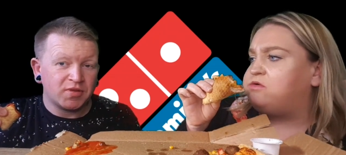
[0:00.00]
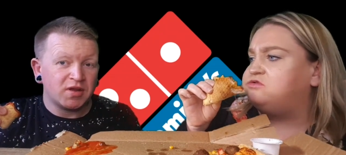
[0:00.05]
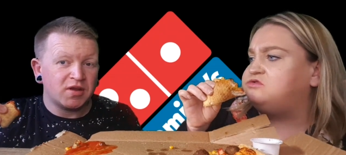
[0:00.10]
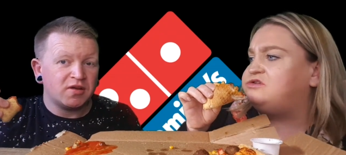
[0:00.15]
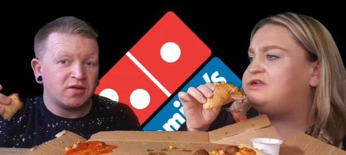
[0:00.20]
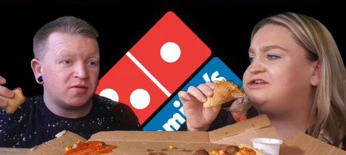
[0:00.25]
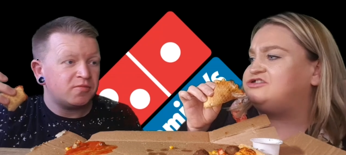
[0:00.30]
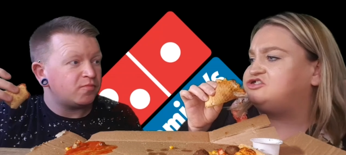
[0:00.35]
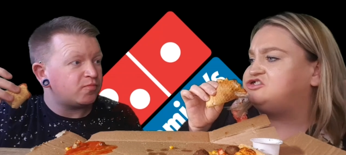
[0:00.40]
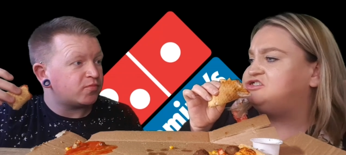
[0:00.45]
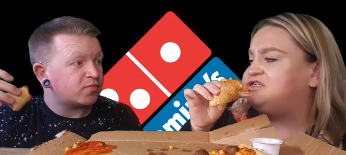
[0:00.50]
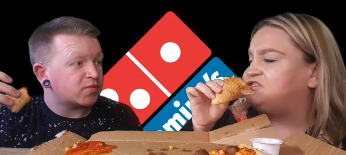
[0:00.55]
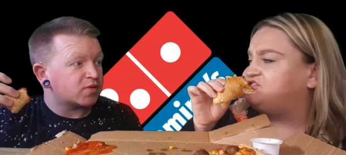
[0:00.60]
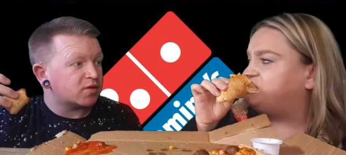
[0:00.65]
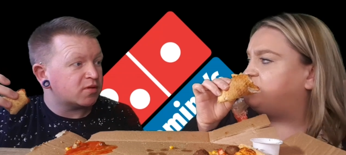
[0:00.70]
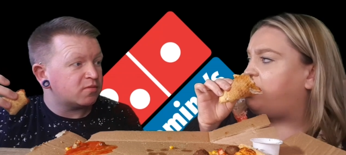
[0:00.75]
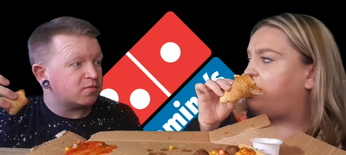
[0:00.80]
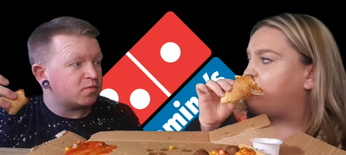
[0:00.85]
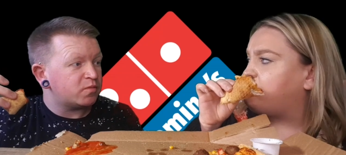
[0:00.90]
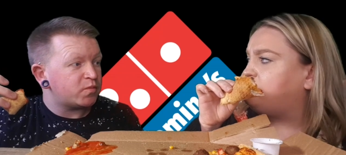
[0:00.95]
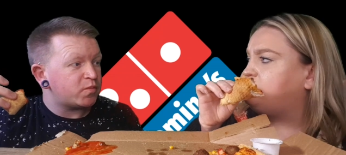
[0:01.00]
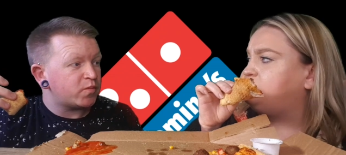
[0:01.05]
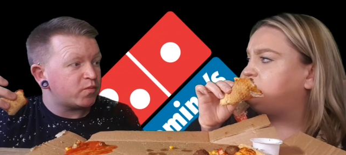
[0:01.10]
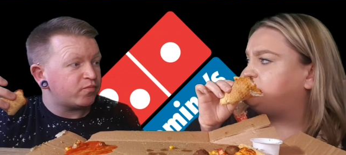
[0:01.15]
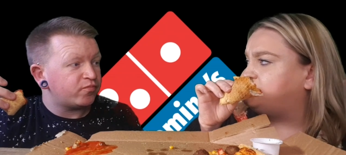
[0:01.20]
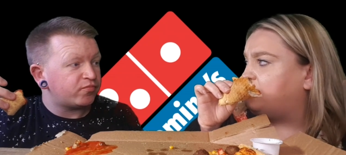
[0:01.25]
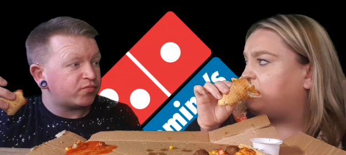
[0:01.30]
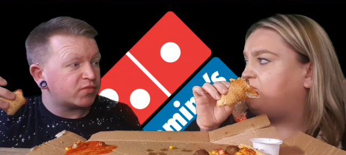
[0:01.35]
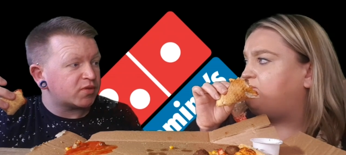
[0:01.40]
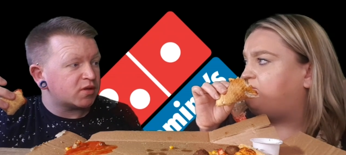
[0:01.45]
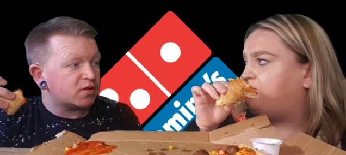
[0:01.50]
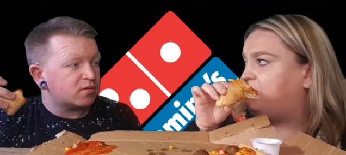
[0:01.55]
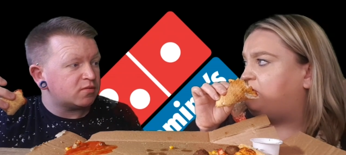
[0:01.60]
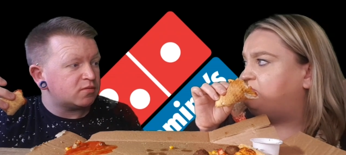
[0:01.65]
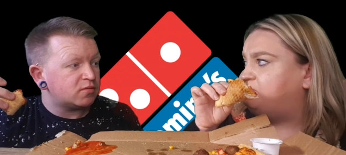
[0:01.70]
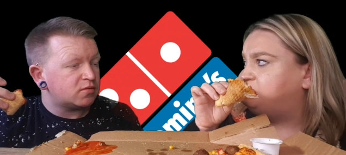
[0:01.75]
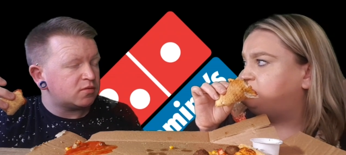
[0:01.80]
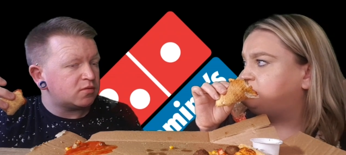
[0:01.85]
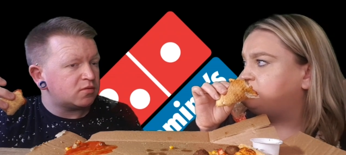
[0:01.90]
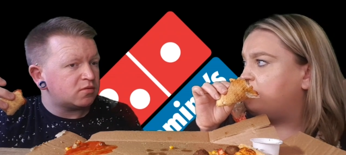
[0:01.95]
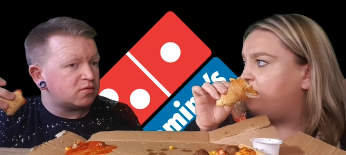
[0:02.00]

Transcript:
Speaker 1: Unless she had to go through a drive-through.